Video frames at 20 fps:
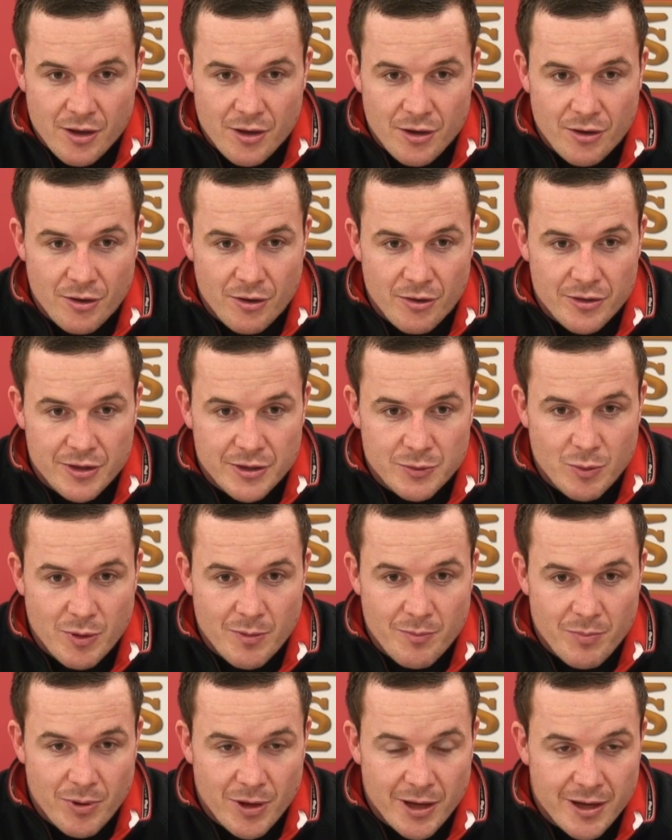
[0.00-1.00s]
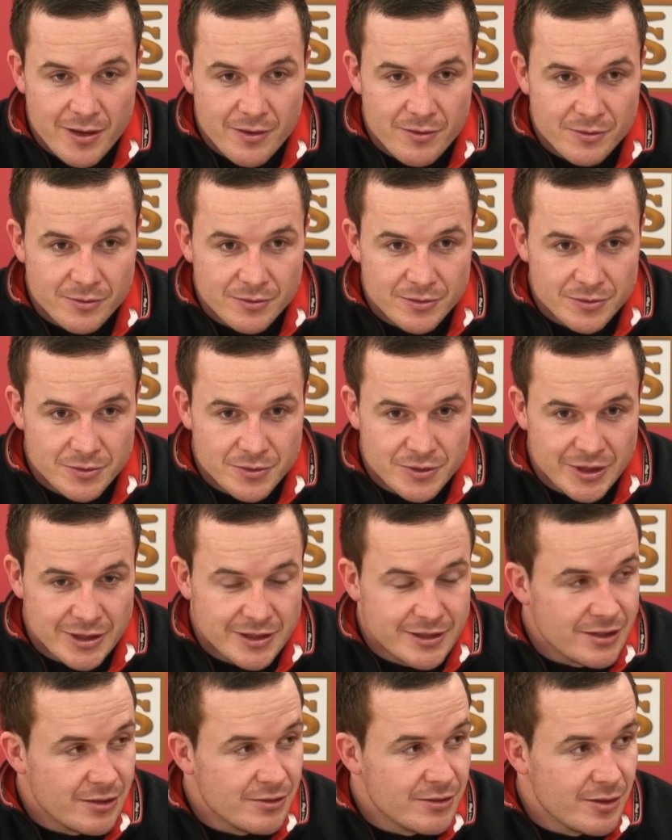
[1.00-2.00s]
there's one player who
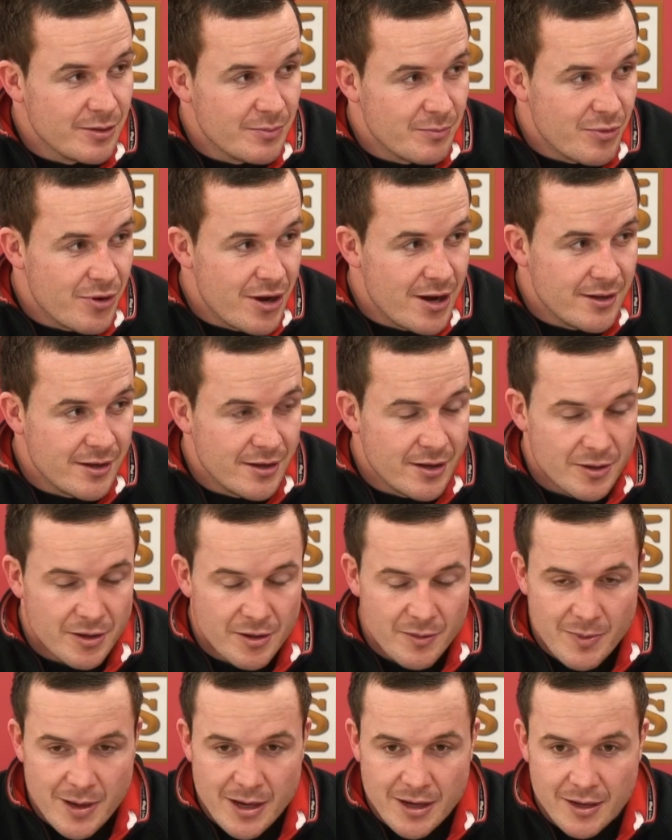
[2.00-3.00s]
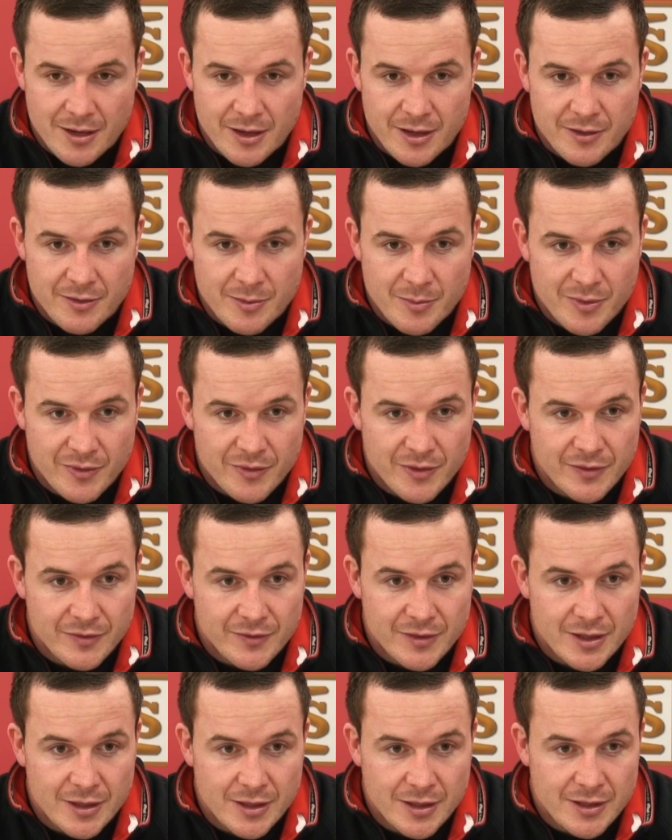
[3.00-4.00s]
sticks out, Brendan at the back line, number
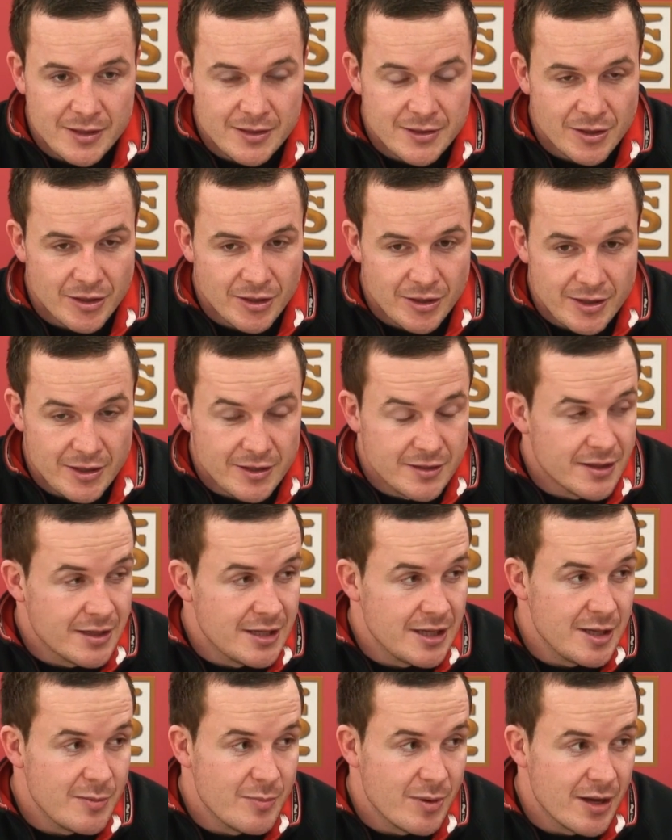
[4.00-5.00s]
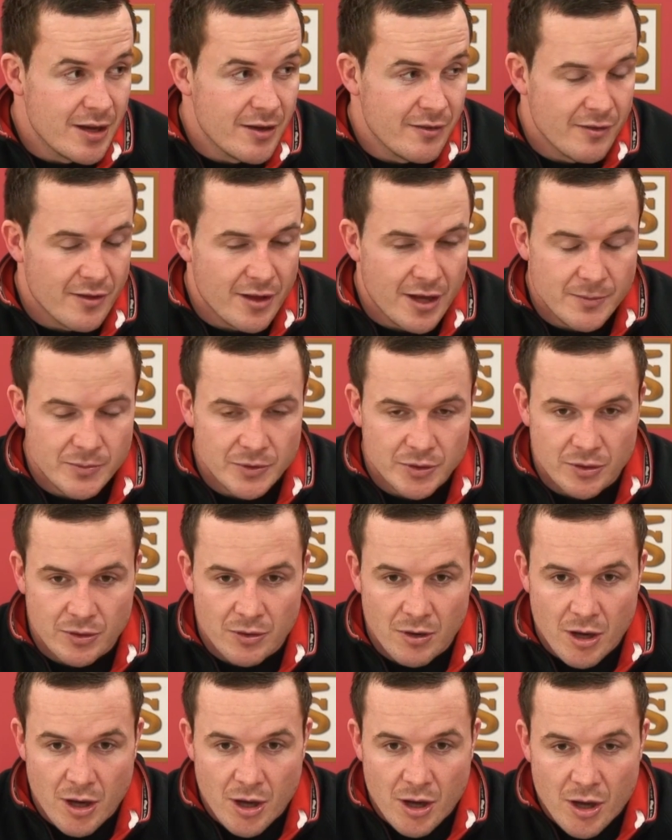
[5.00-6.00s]
15. He's a key player for them.
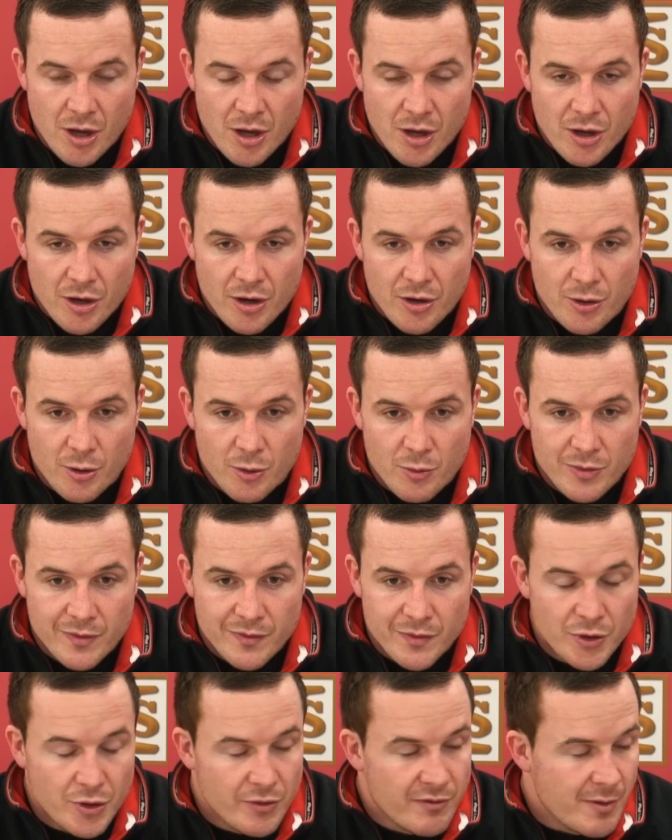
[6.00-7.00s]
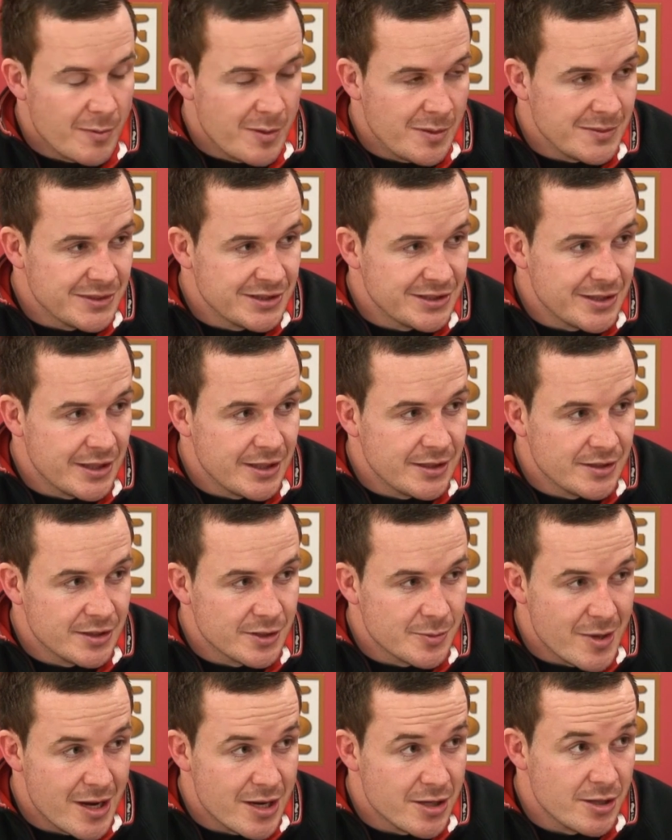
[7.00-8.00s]
So we've learned from our mistakes,
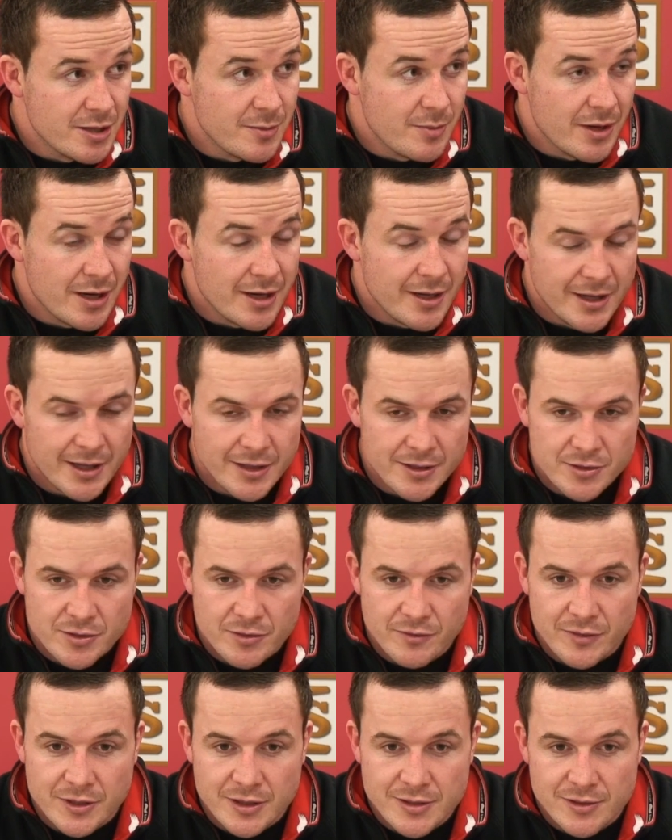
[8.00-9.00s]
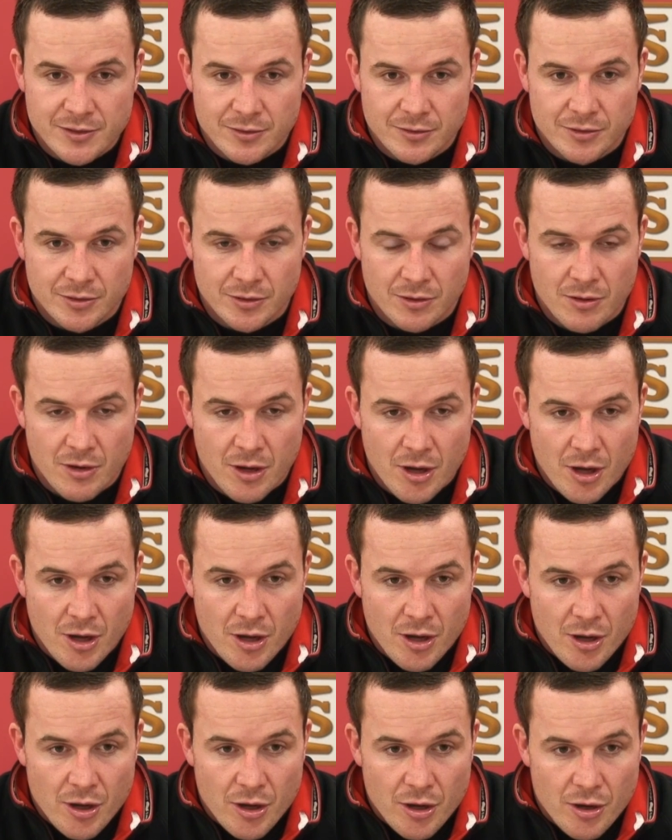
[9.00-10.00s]
especially playing against Treviso. So
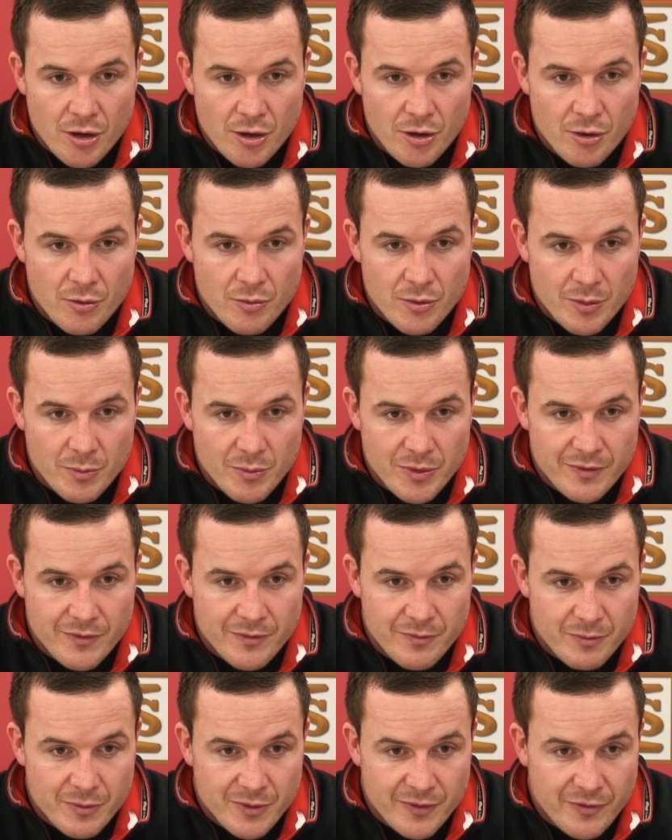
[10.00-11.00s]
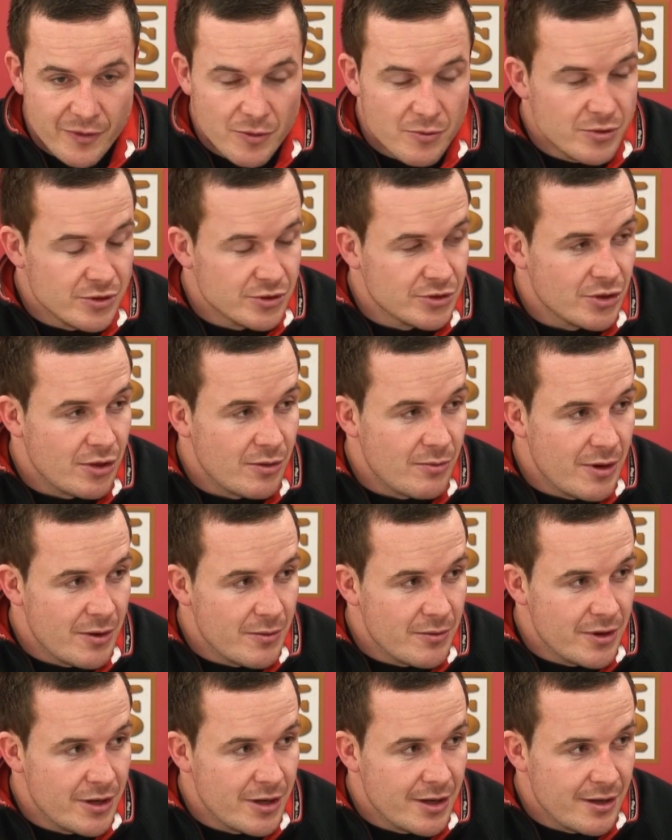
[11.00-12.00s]
we've focused on
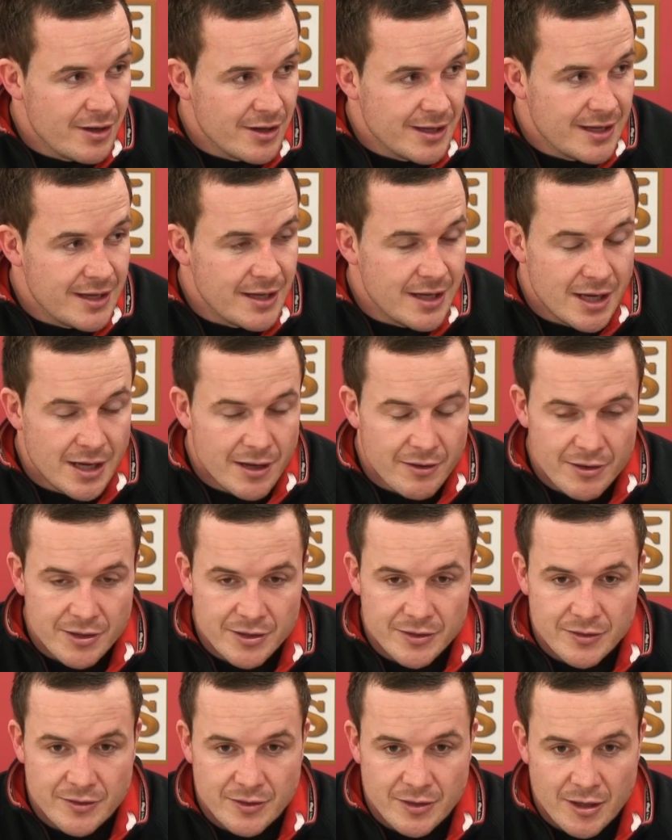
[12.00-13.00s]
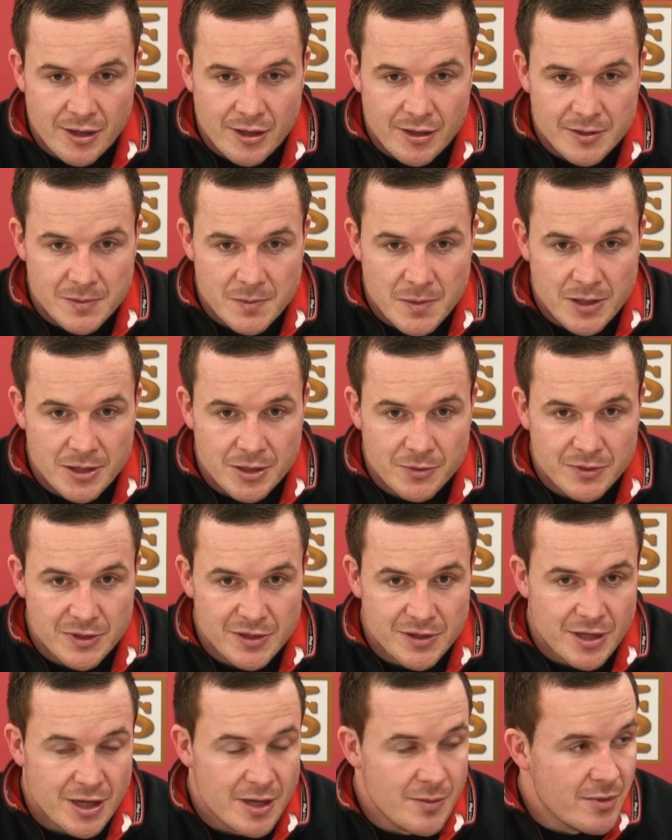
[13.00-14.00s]
our key areas, especially with
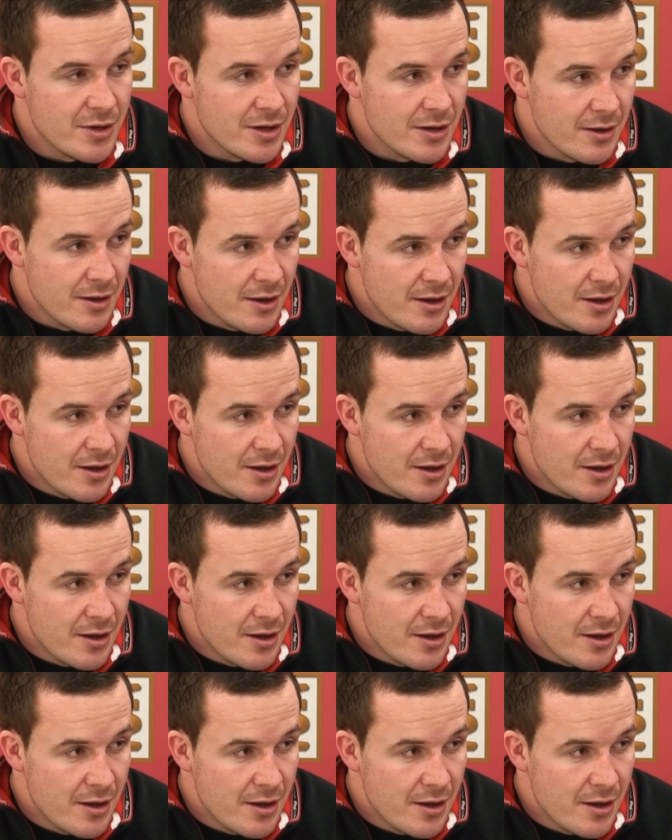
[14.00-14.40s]
Simon.